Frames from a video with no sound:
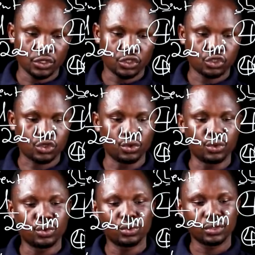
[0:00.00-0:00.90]

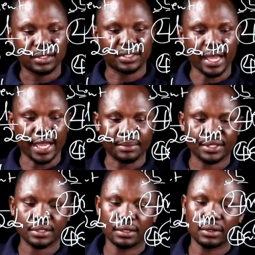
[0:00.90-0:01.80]
two
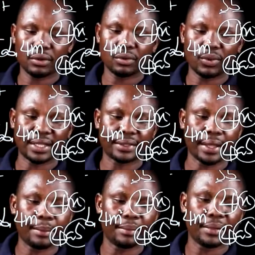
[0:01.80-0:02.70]
terms, one
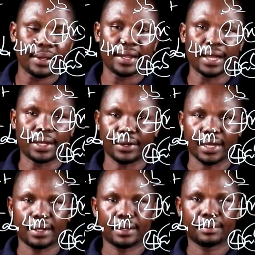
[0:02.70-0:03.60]
term and
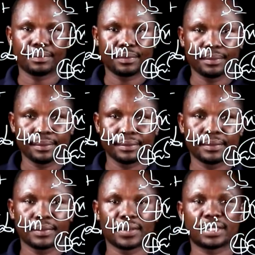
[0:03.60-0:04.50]
another
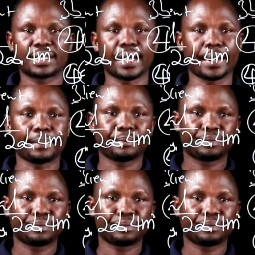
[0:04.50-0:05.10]
term.